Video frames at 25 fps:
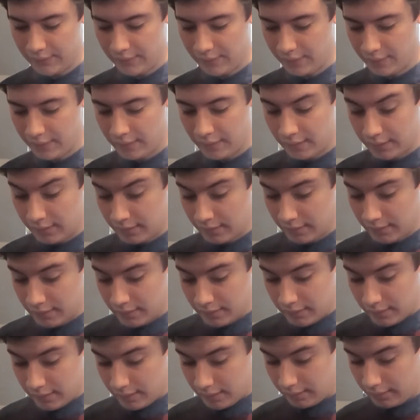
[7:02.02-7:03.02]
that
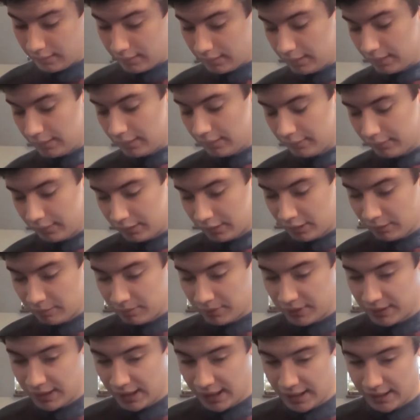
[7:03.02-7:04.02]
a
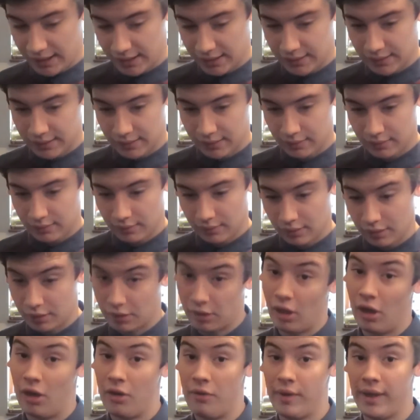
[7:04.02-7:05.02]
couple of days
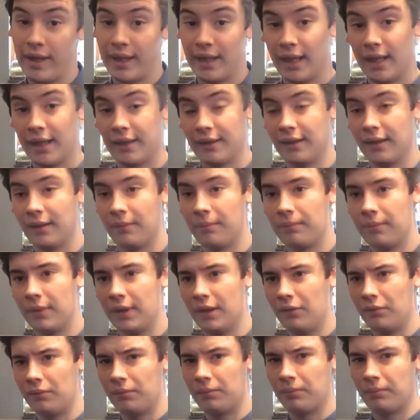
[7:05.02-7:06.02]
ago he had a
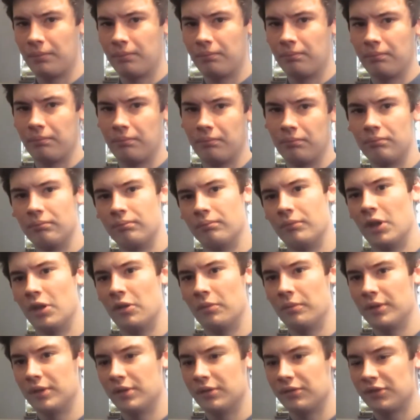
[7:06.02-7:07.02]
little
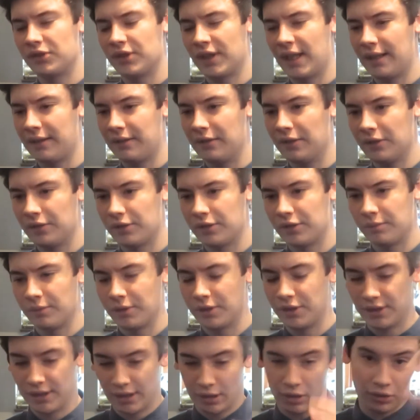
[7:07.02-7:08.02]
moment of sadness
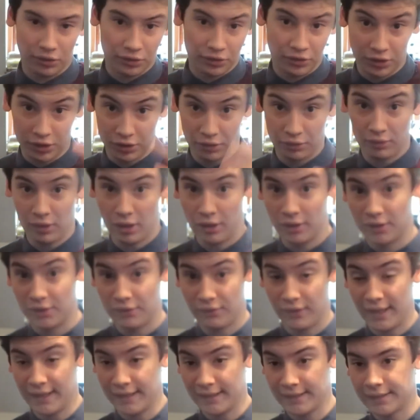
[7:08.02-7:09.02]
because he lost two close
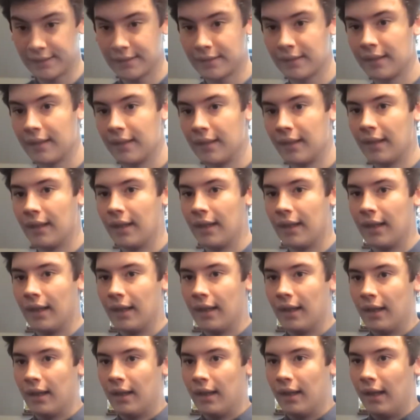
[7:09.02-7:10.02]
friends,
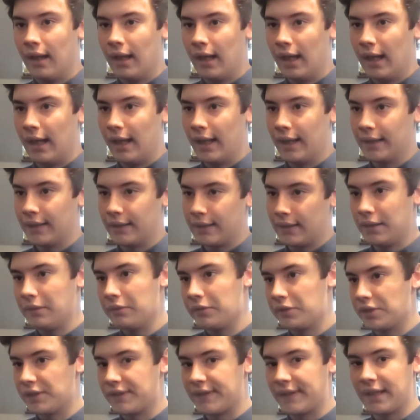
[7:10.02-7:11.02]
and he
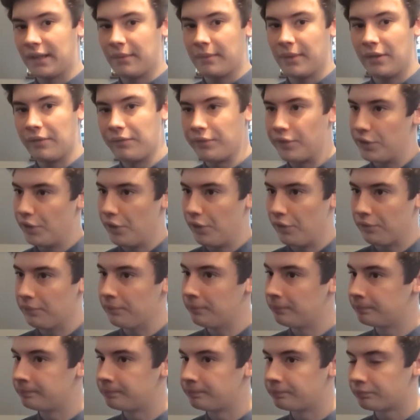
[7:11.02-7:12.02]
was just thinking about John.
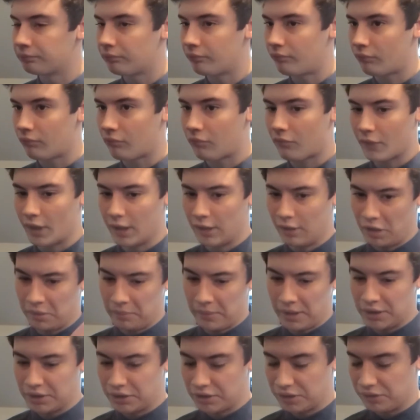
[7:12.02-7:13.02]
And I
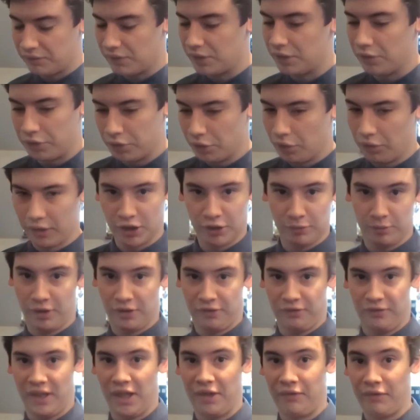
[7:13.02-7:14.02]
mentioned that John is
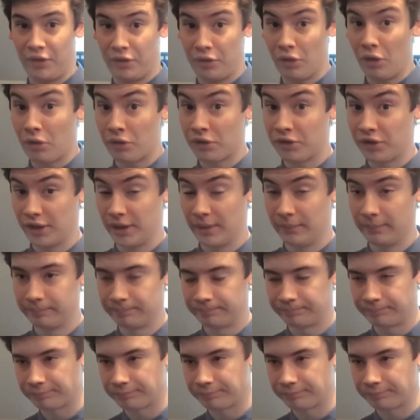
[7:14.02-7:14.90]
my favourite Doctor,